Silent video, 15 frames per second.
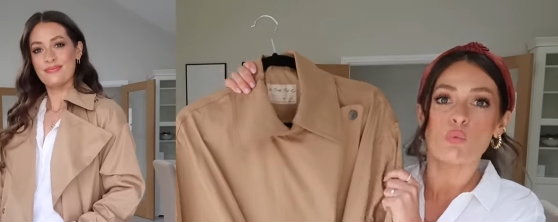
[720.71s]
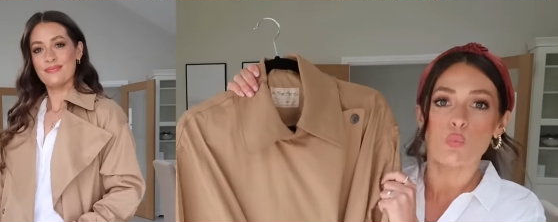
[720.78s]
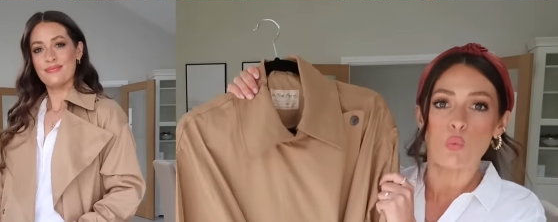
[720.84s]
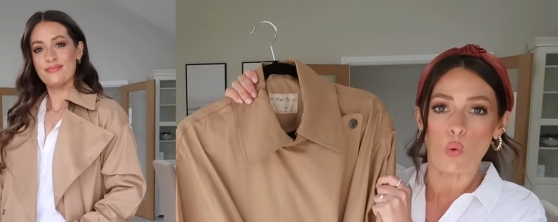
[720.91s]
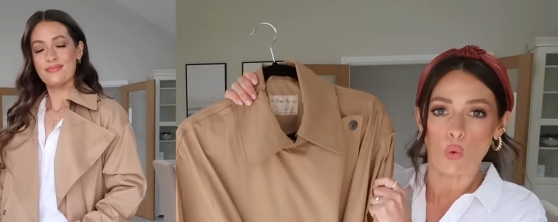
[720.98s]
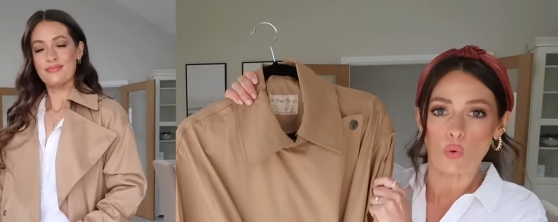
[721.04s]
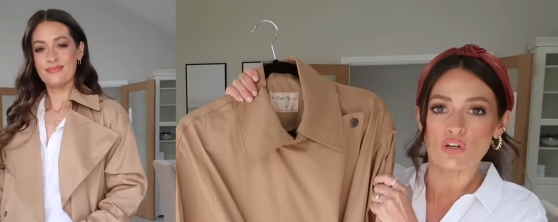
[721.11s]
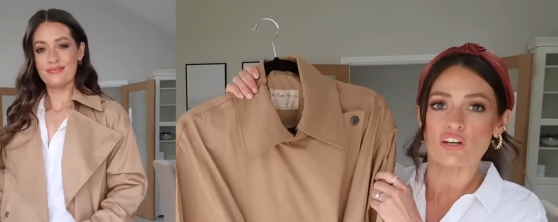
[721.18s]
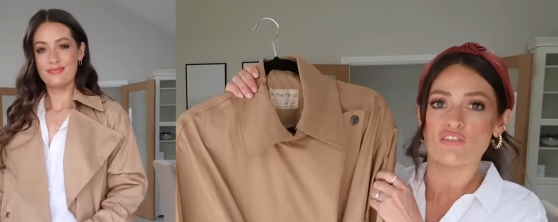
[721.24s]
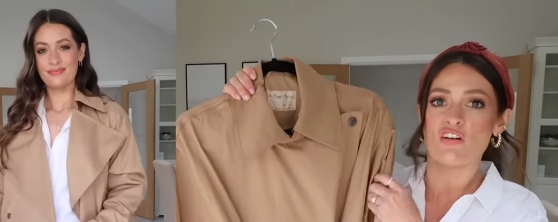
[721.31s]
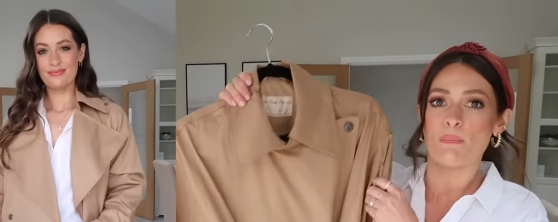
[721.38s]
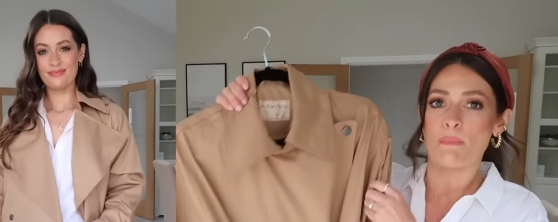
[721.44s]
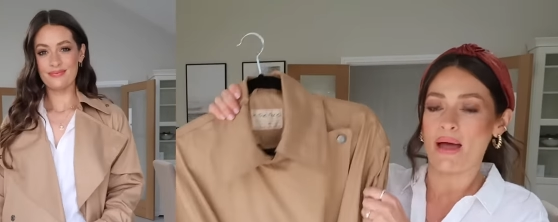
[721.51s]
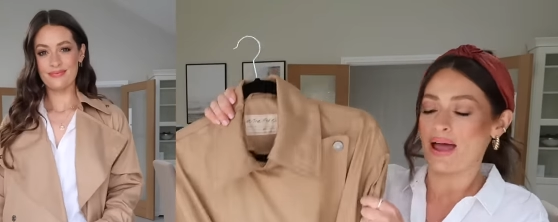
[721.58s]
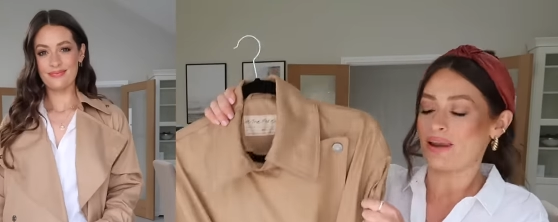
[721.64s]
Speaker 1: water
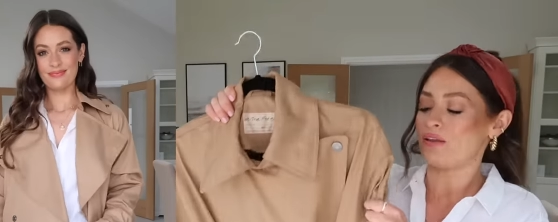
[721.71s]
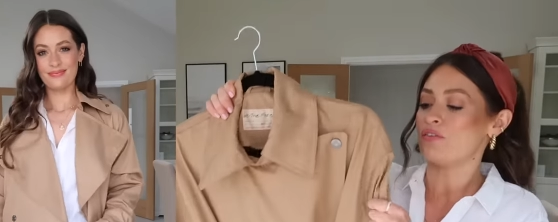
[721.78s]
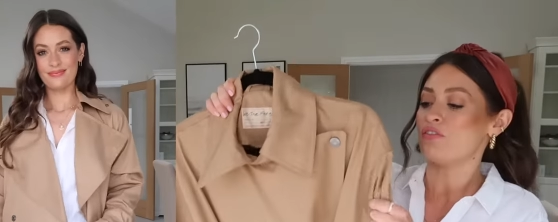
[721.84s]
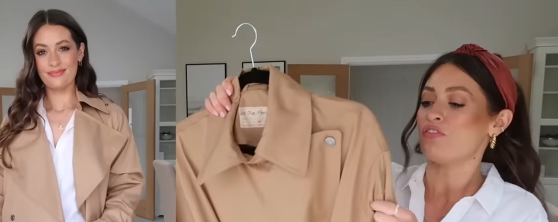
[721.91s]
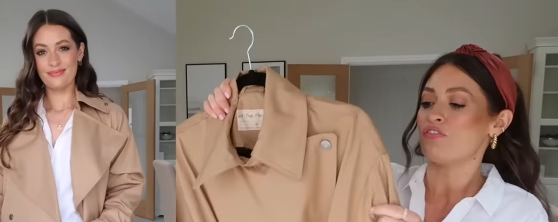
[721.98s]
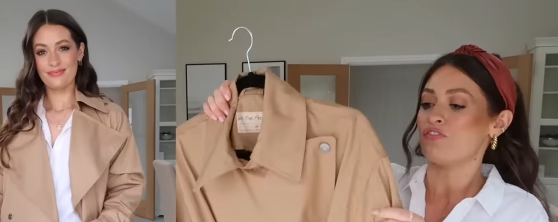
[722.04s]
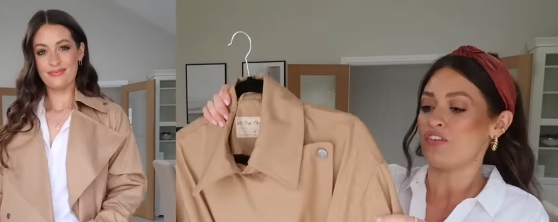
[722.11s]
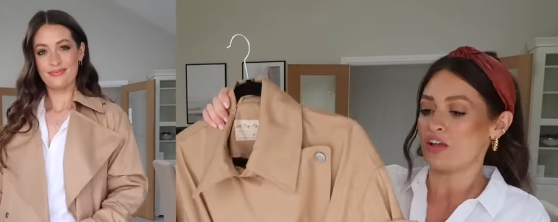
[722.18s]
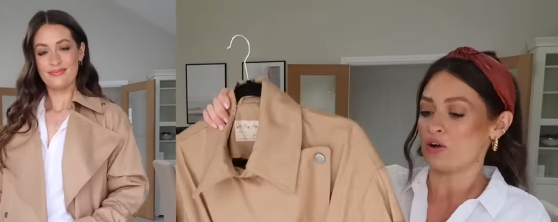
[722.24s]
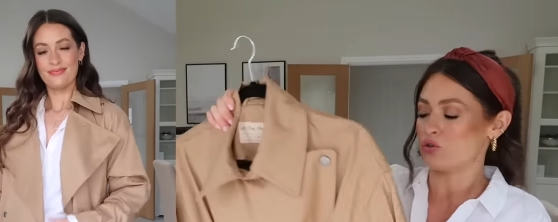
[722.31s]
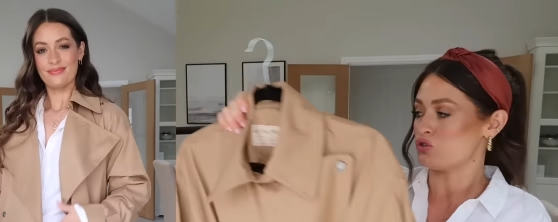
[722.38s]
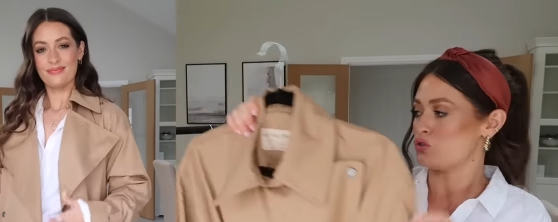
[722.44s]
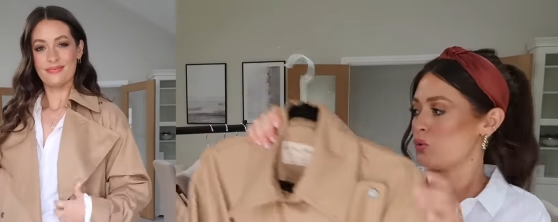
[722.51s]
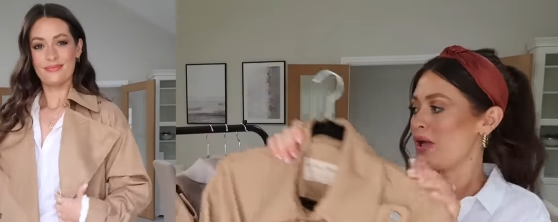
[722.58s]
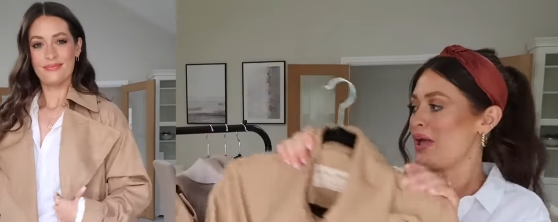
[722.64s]
repellent feel to